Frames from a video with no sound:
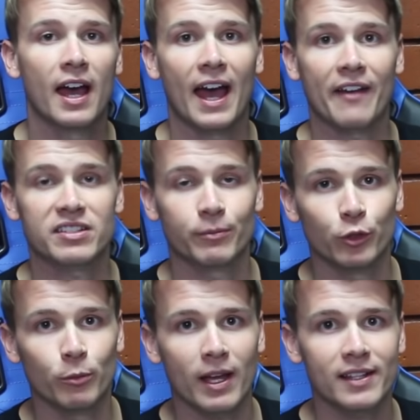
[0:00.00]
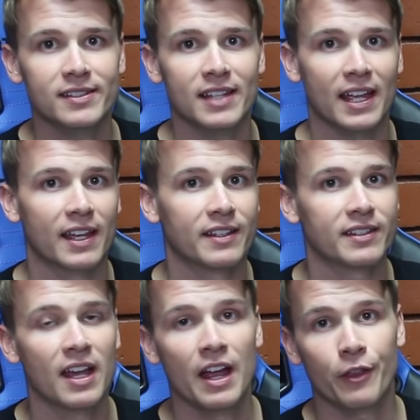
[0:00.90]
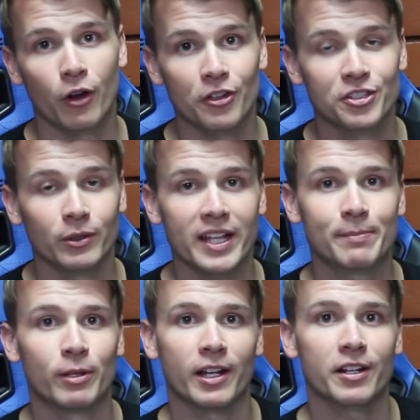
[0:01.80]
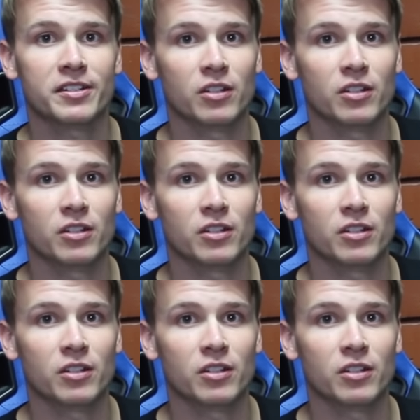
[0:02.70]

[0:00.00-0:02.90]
I have some roommates and they're also Let's Players,